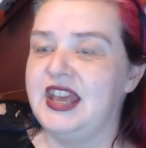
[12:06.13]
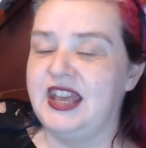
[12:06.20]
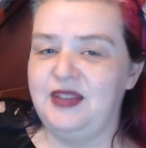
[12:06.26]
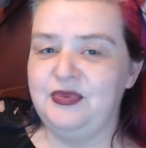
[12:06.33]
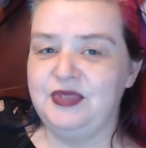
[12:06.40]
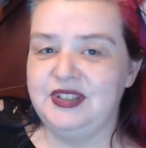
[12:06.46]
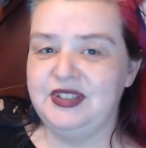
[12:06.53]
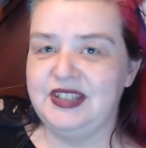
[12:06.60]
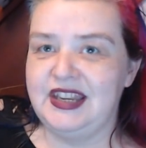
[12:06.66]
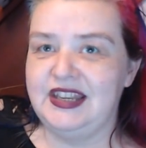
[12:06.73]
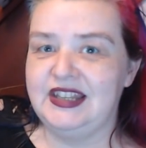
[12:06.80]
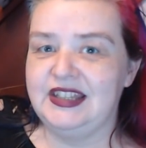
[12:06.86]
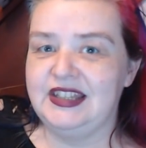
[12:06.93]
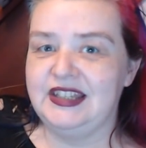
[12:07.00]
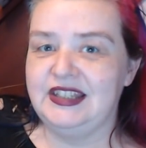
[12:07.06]
he was
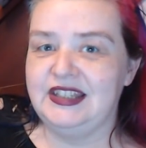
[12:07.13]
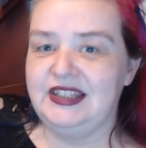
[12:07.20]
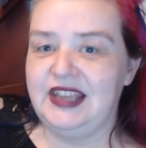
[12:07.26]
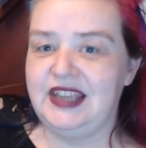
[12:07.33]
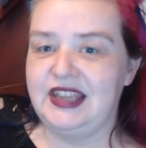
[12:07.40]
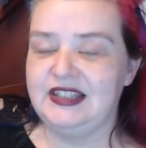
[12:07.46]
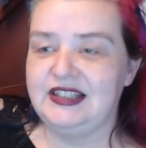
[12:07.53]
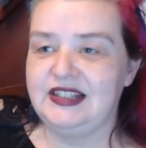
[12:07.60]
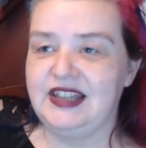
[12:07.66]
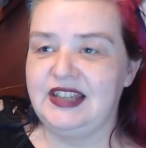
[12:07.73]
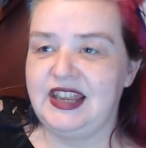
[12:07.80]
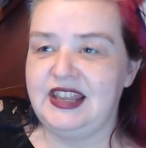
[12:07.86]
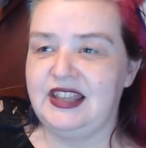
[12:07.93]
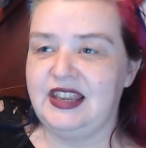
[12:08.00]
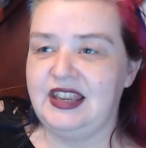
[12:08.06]
saying that
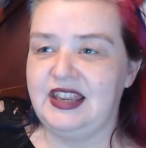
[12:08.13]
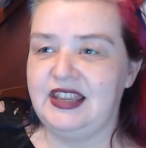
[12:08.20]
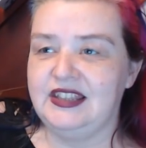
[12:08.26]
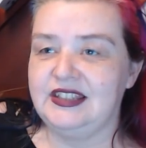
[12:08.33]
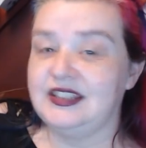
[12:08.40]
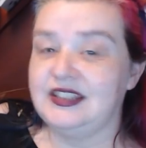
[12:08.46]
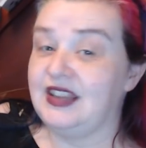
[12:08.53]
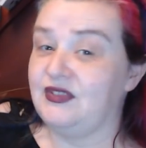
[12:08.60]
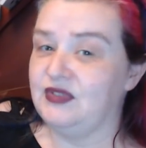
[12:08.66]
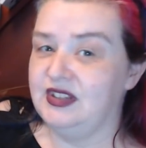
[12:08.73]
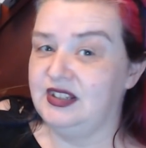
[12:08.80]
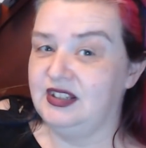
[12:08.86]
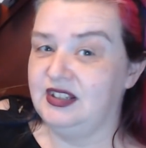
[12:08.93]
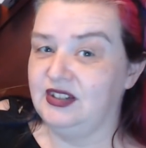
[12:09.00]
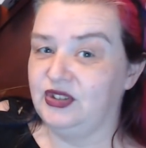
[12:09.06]
yesterday they hit
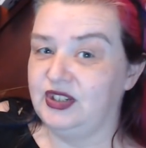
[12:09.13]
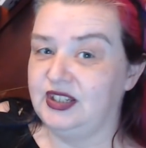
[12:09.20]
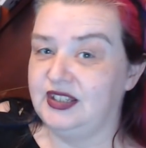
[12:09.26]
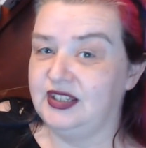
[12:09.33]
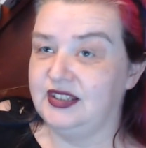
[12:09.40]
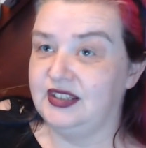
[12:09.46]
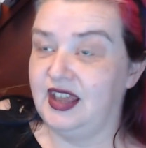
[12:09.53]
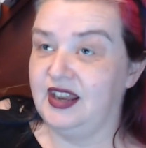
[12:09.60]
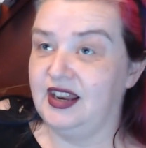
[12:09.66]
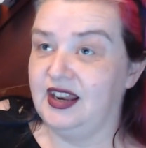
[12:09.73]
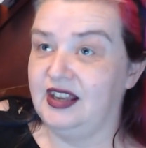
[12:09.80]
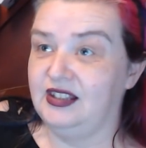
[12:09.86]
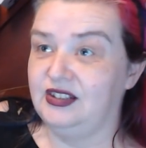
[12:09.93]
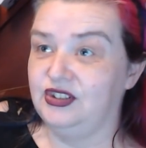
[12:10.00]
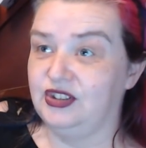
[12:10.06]
70 degrees and
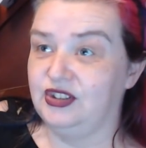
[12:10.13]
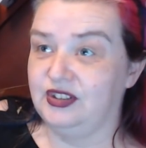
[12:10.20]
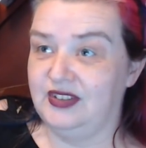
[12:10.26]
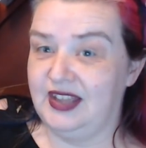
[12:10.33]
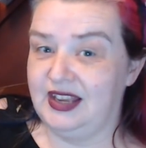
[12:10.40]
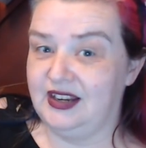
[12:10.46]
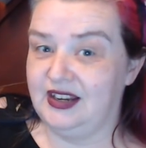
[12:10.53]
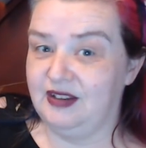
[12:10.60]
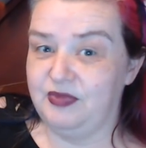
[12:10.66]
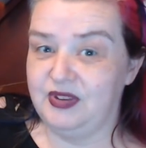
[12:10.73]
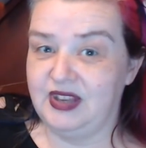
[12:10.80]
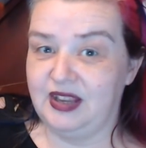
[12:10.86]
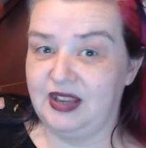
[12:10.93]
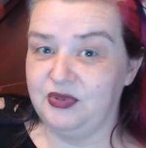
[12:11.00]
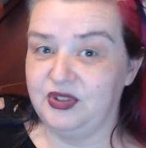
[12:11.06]
I looked that up
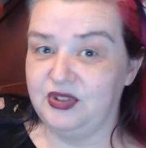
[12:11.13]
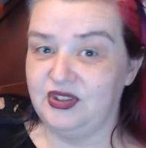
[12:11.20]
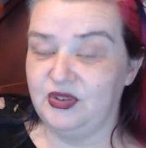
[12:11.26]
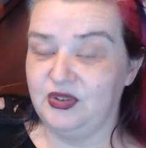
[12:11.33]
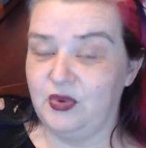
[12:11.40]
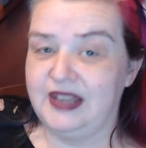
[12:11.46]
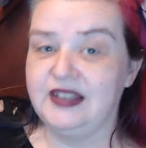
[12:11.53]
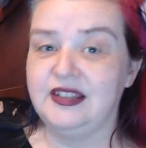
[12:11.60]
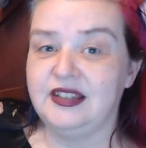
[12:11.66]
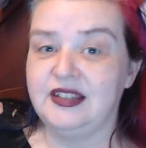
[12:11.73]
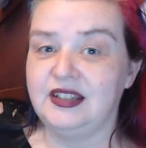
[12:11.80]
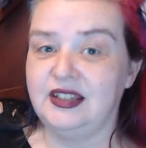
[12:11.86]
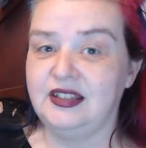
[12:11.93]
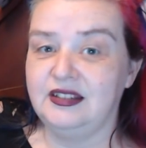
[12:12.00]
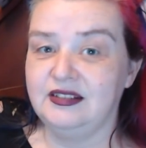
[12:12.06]
and that was
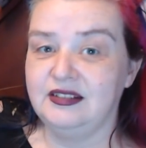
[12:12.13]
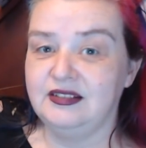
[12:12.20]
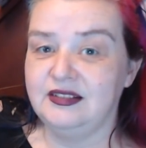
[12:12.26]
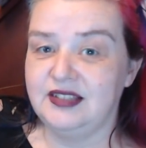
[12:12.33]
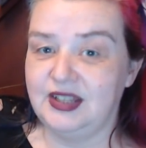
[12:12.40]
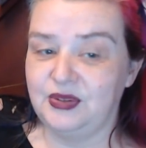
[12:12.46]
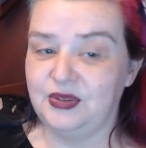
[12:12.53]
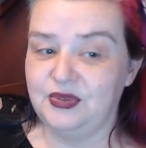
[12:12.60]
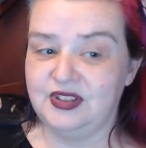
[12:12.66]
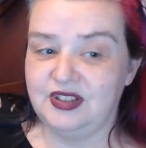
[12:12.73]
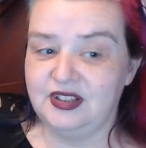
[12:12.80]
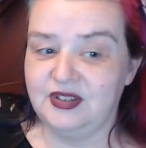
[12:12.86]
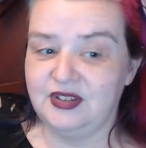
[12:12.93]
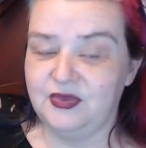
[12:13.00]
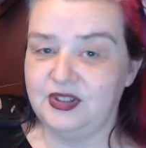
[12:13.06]
20
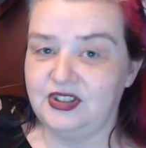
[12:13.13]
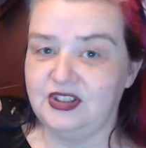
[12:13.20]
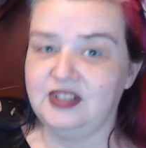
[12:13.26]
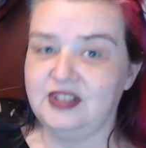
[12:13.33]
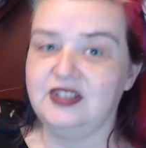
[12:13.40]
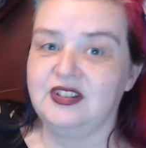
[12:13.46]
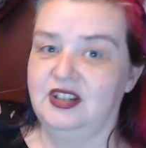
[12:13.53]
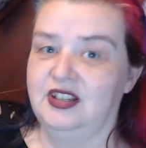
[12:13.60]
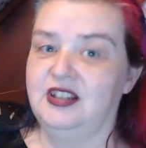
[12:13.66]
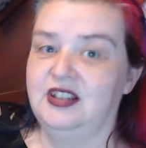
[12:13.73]
Celsius, which is